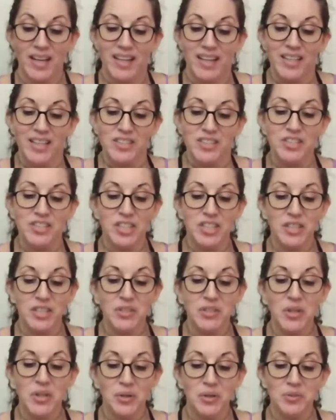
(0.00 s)
She
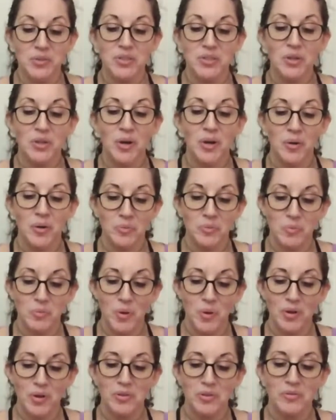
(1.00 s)
knows her own
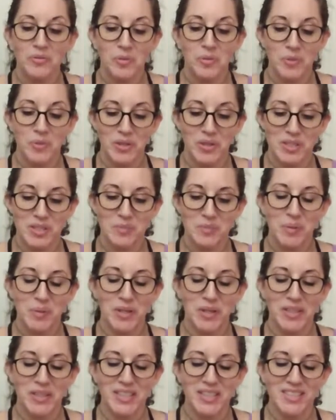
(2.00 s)
worth from her
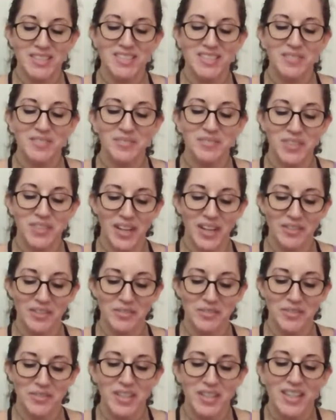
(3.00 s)
experience of
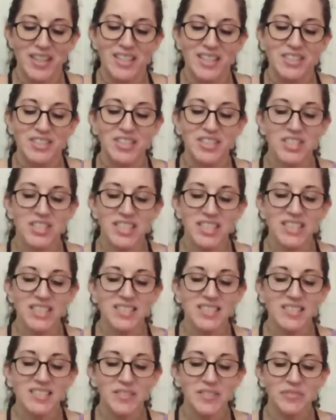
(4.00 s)
life. She
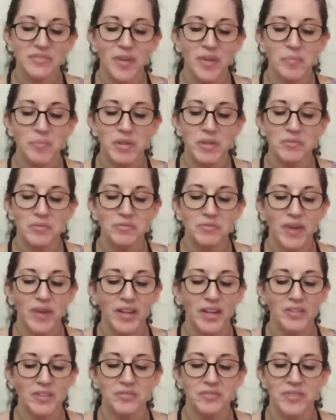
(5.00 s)
is the feminine,
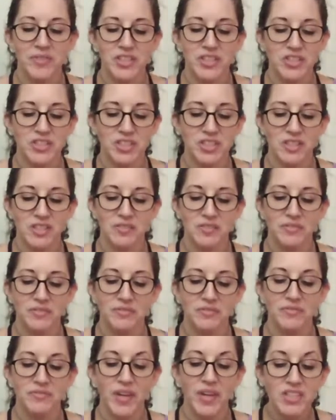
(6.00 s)
vital, vegetative
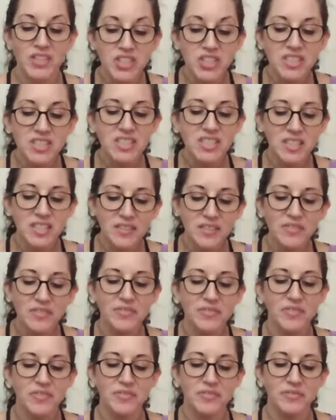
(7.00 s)

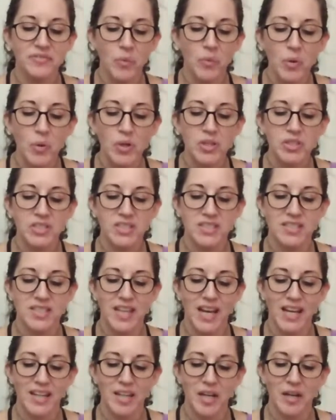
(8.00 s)
force
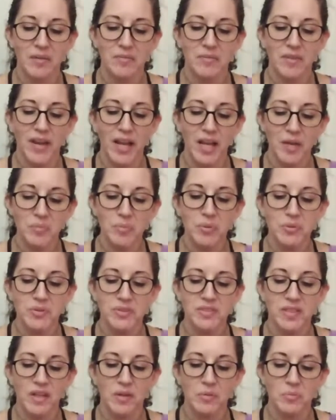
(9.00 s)
that
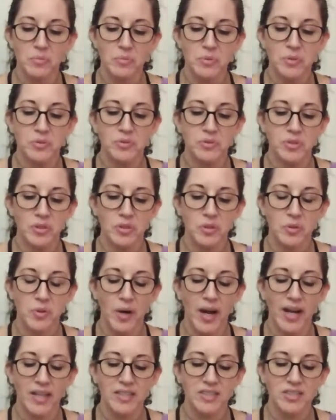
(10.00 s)
enables a root to
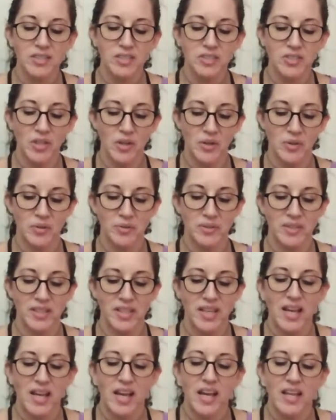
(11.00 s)
crack stone,
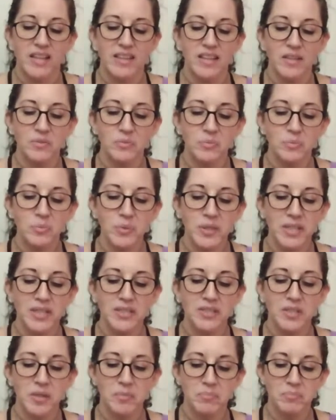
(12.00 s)
the
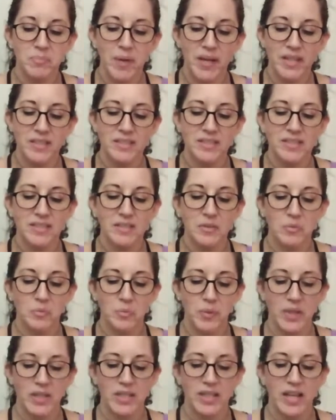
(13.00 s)
reed to bend in the
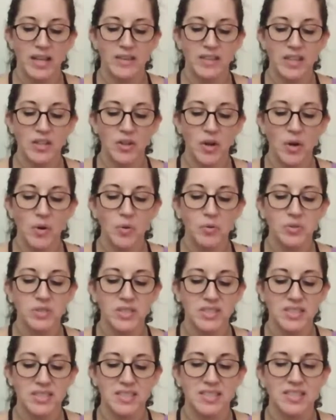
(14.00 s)
wind, and the oak
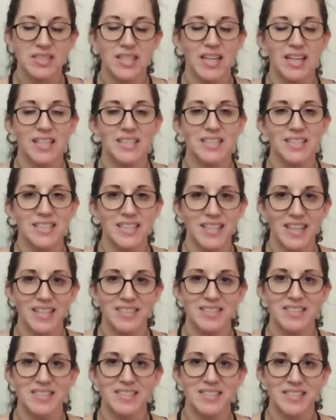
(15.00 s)
to stand
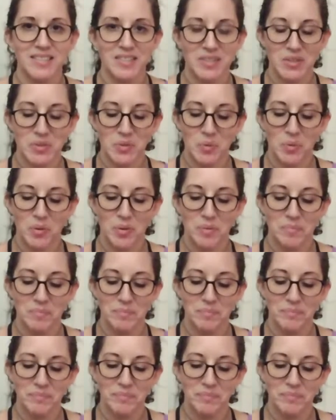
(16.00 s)
against the storm.